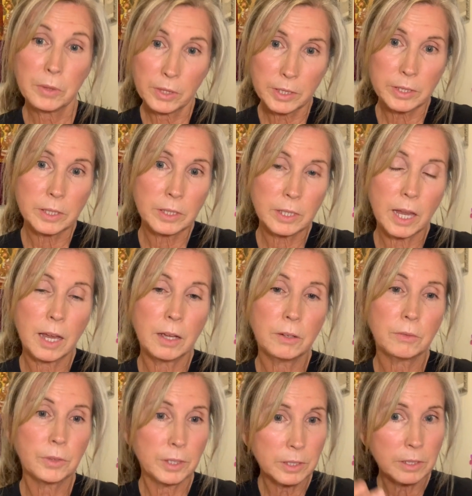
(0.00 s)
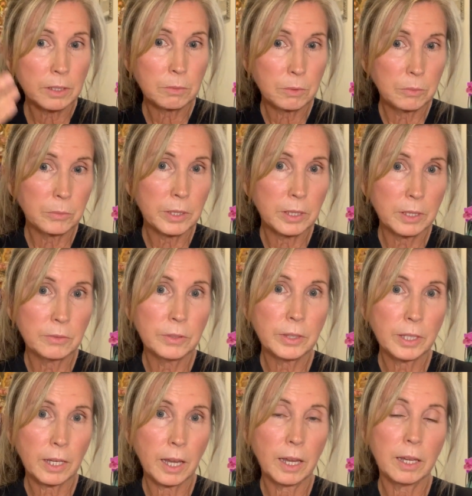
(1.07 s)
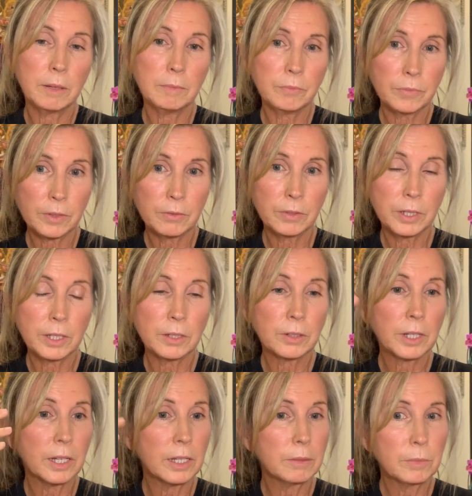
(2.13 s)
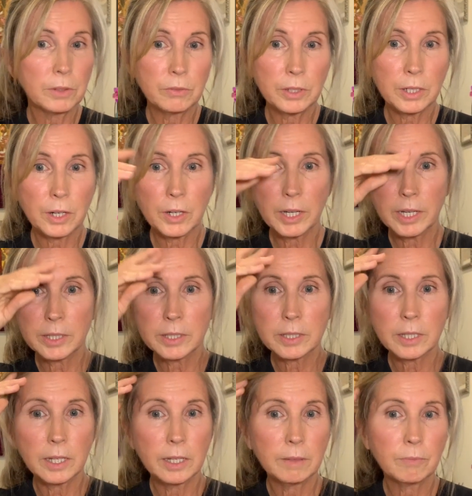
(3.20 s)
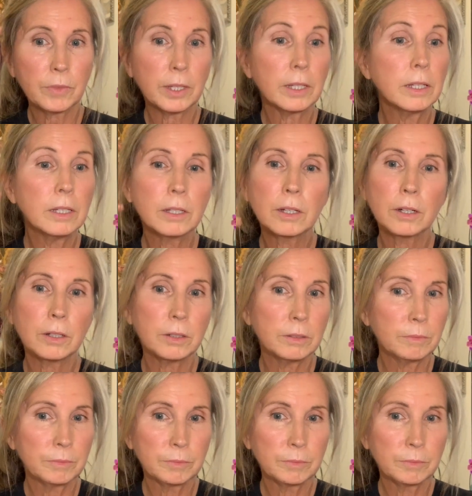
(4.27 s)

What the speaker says: this is when we live in the game, the video game, the VR headset, the ego.